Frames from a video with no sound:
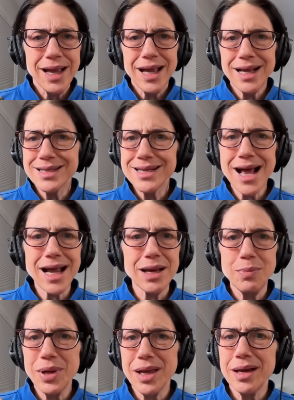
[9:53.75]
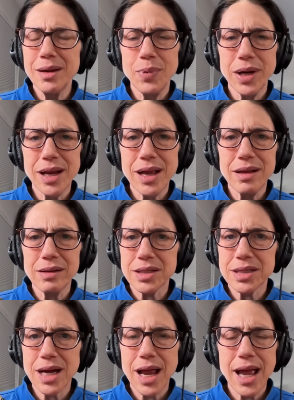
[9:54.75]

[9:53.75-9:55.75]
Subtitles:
It's not going to be anybody else.